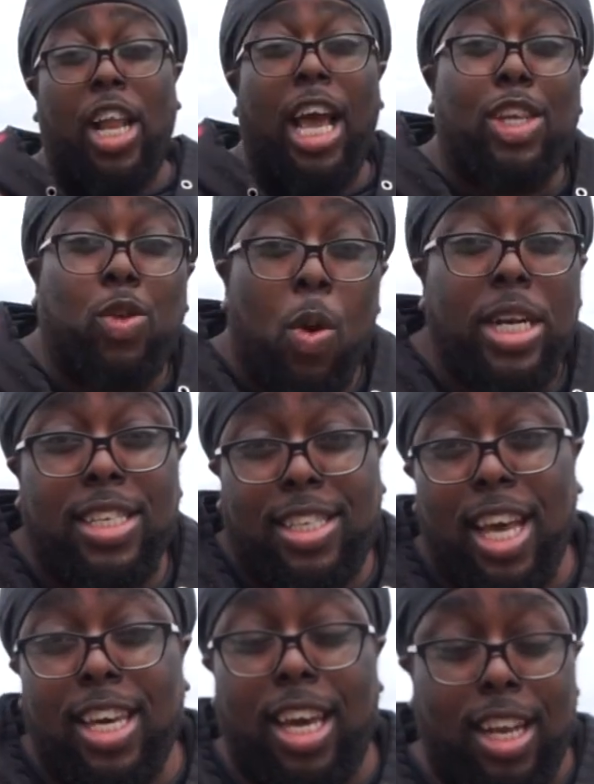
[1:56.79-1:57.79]
July
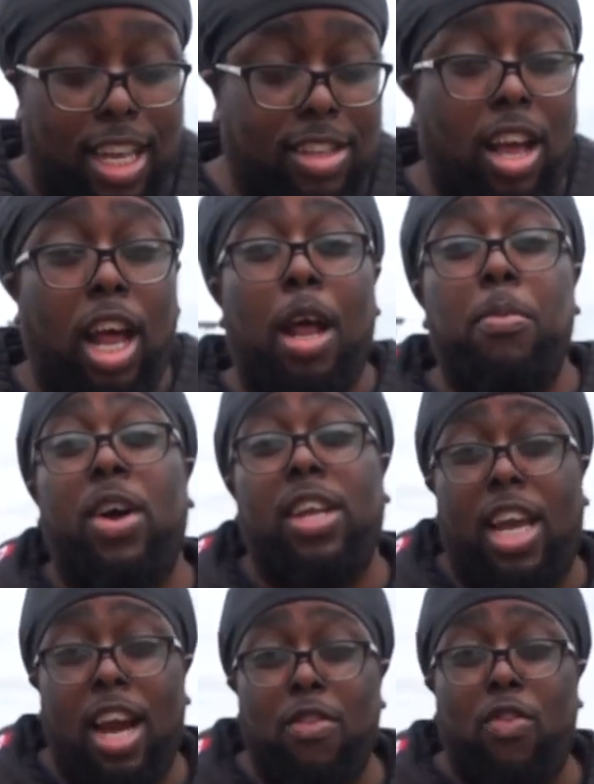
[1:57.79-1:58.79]
22nd is all about
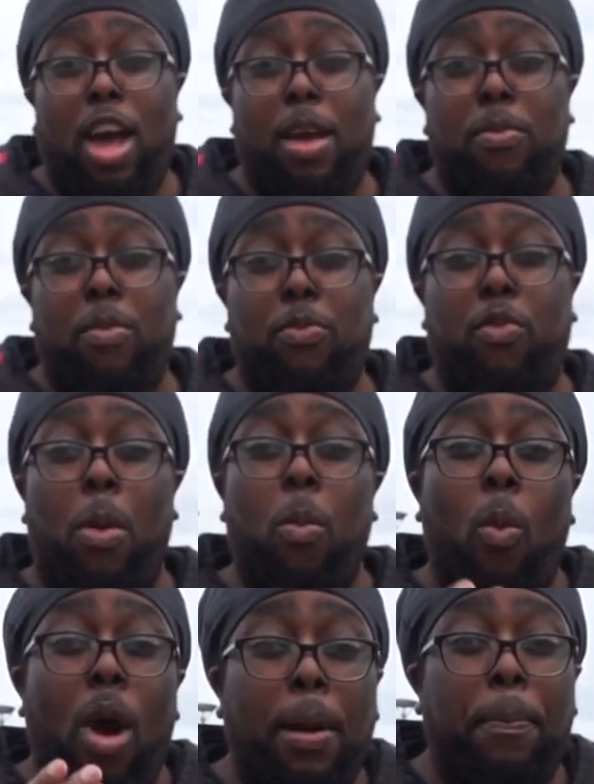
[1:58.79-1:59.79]
Carivibe.
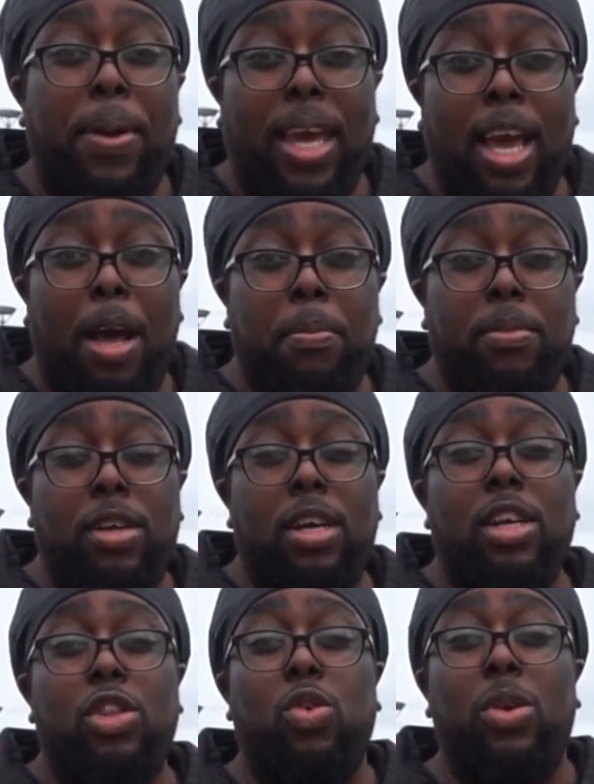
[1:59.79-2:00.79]
From 1 p.m.
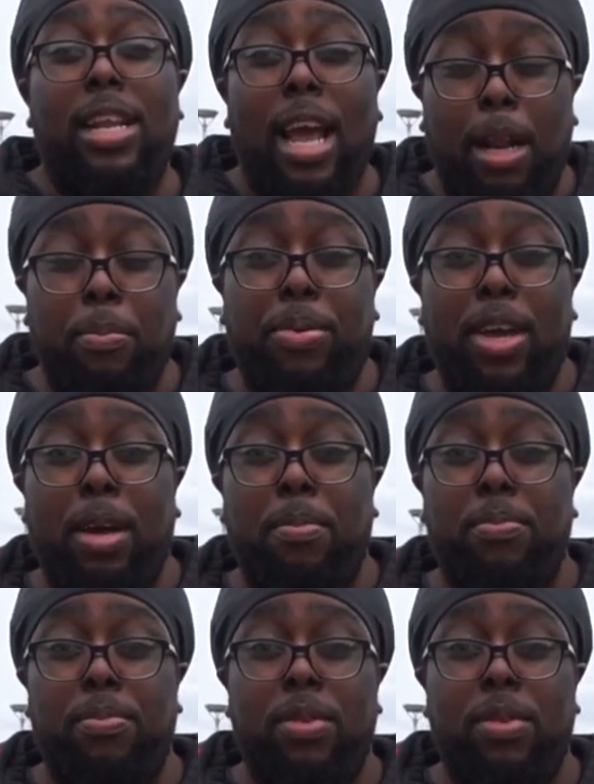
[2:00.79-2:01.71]
to 9 p.m.